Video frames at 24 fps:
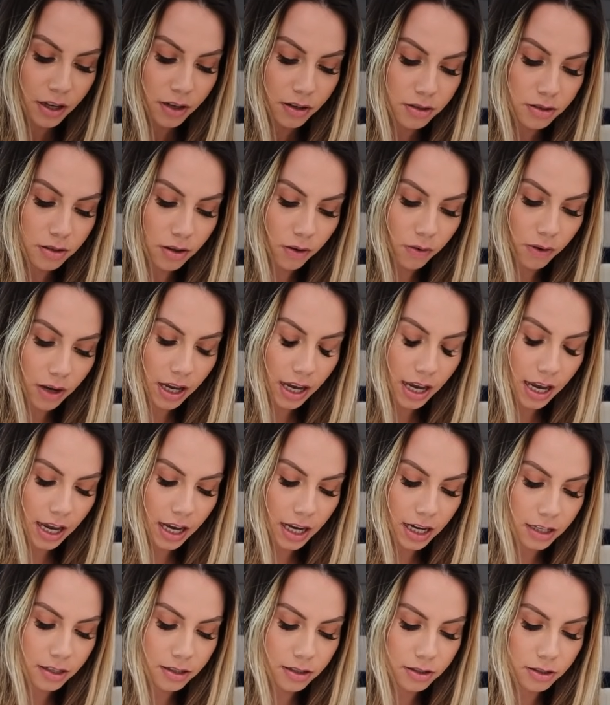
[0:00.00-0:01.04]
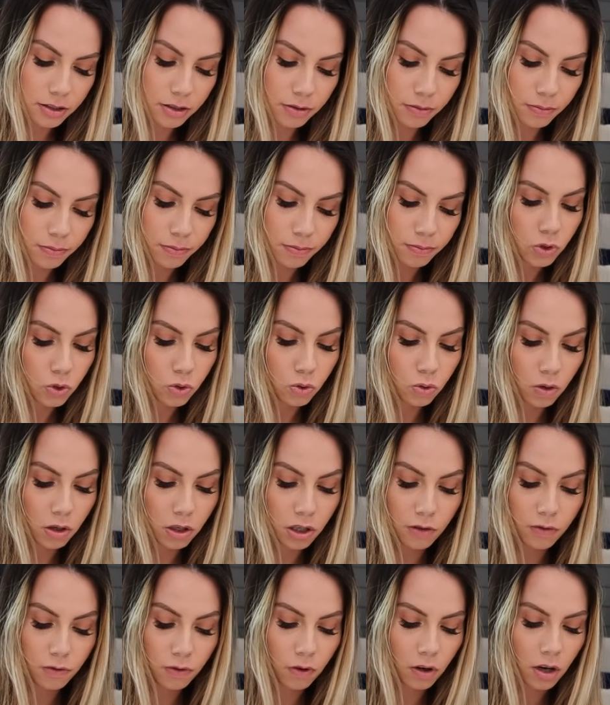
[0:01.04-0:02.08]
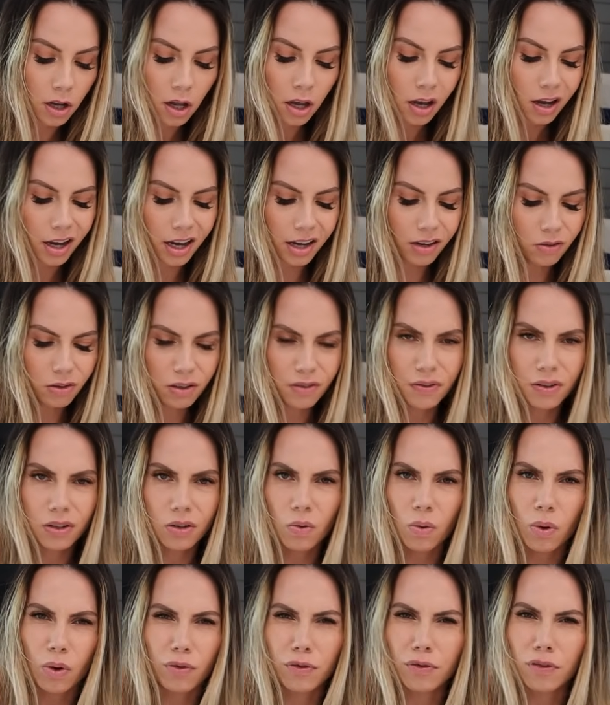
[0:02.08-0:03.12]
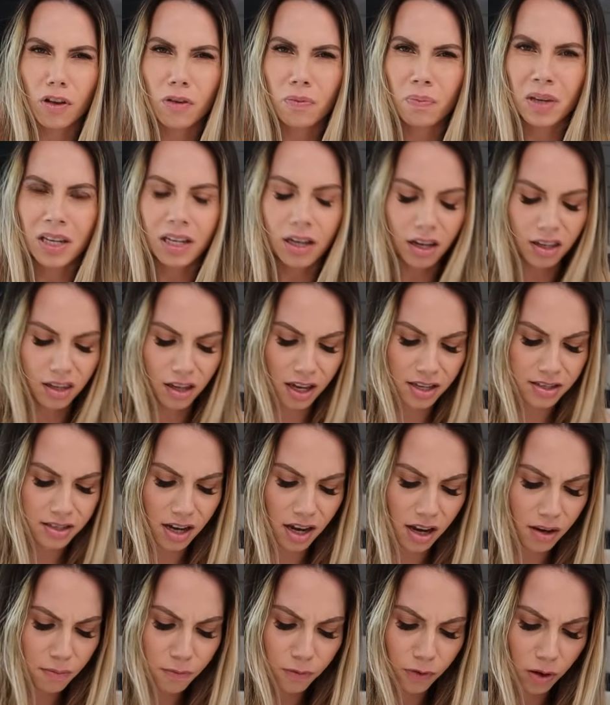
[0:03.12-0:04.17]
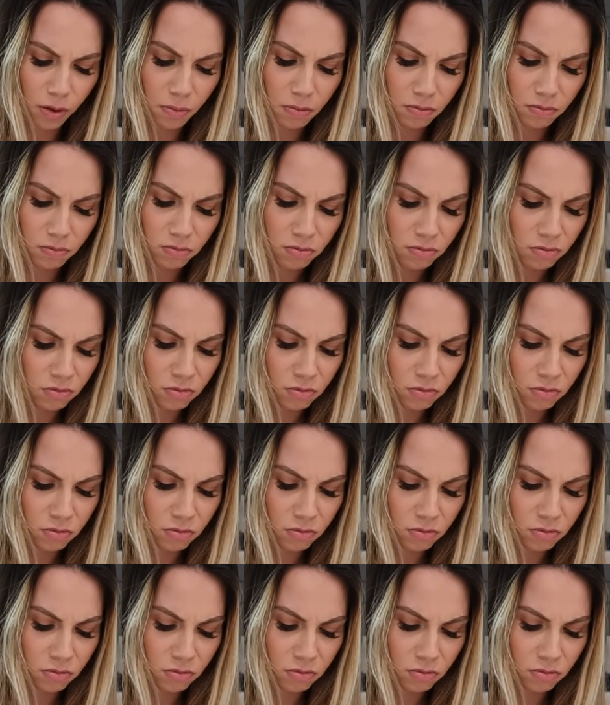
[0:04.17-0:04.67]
So 8:24. I don't even know where Fluff Bean got that time from.